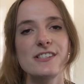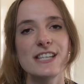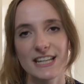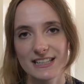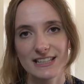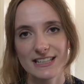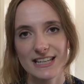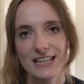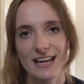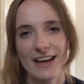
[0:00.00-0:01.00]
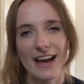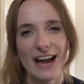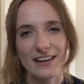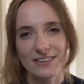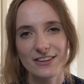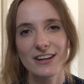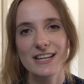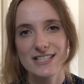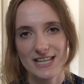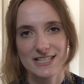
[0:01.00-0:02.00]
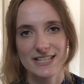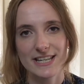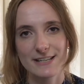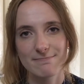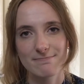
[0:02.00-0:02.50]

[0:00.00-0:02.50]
dignity and their identity,